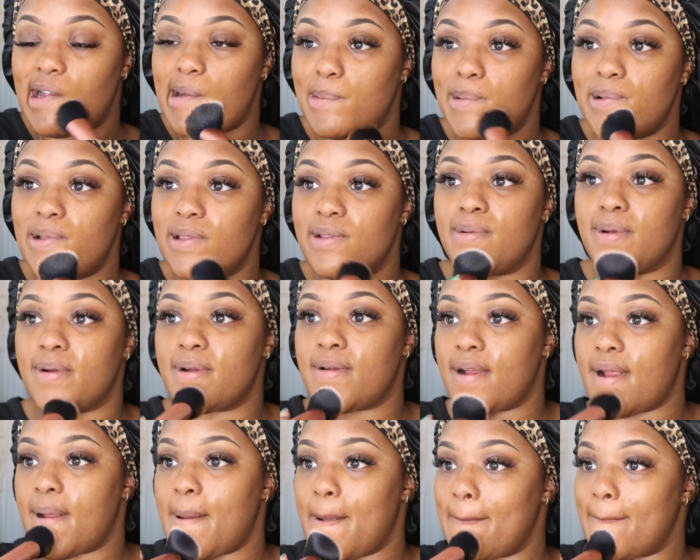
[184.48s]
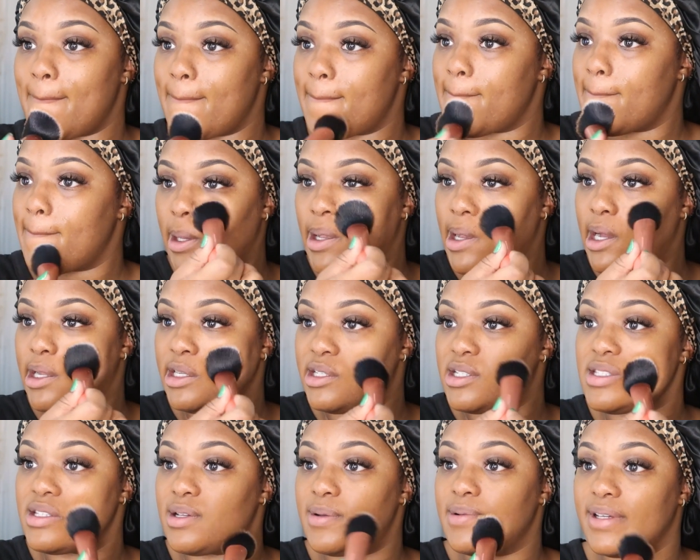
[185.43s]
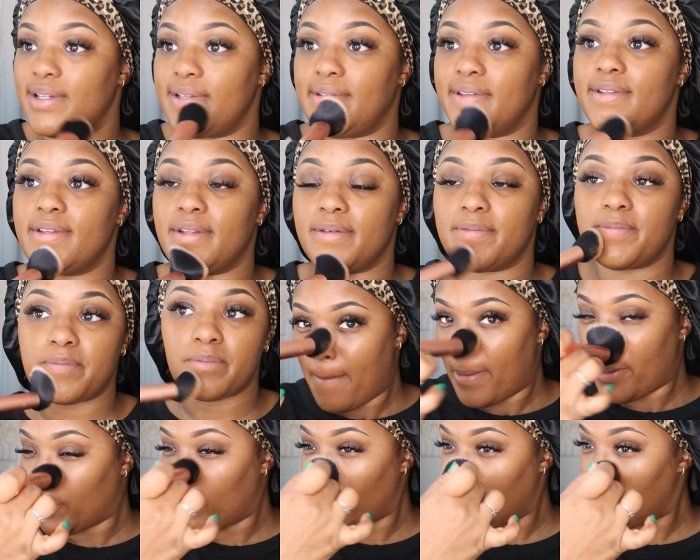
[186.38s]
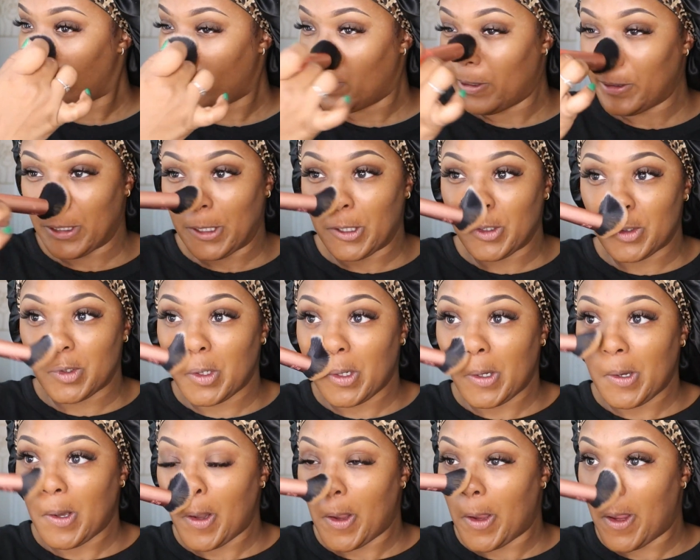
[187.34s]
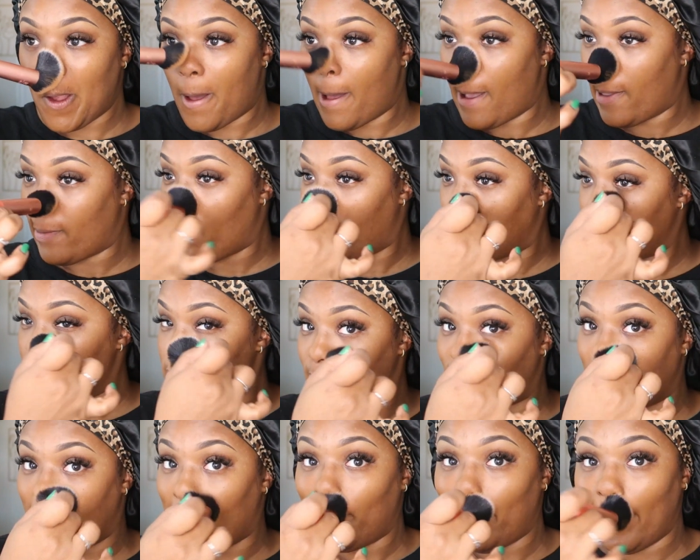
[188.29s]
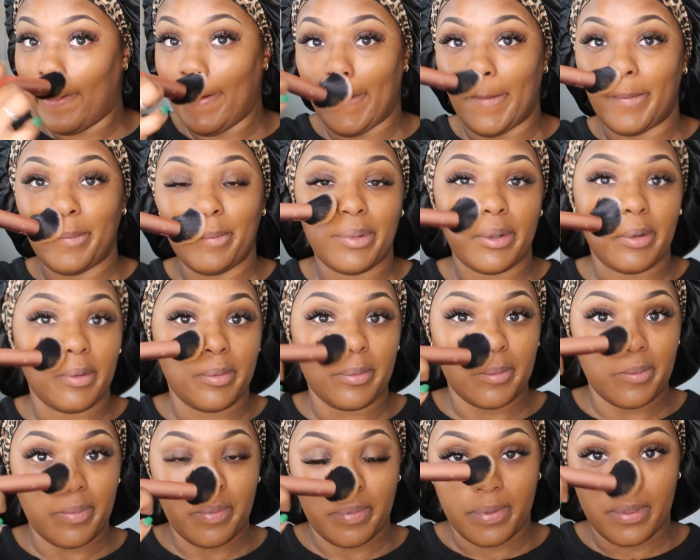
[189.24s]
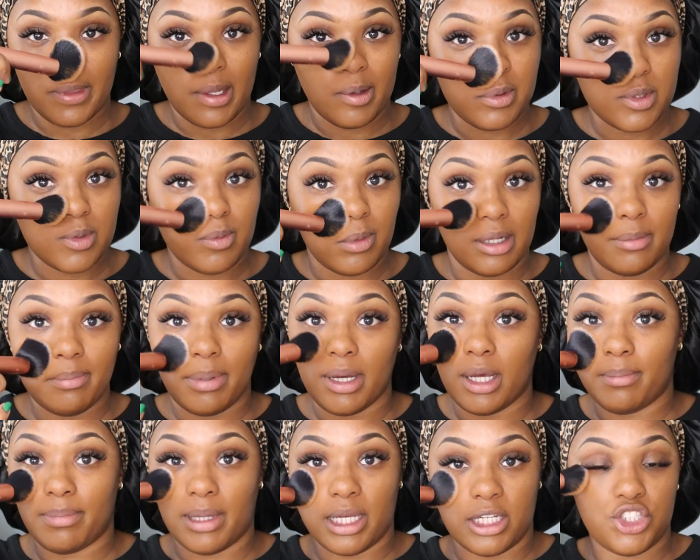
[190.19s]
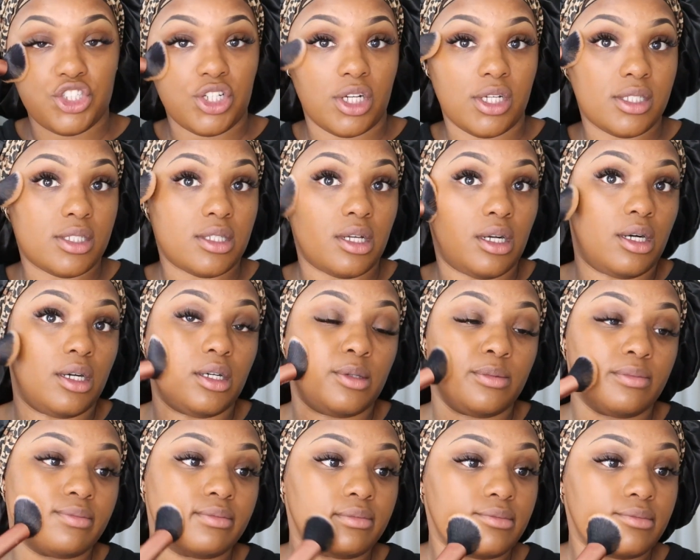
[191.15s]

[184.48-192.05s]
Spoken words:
happened to her. God is so good. But this foundation, y'all, and that was one pump. That was one pump, as y'all saw.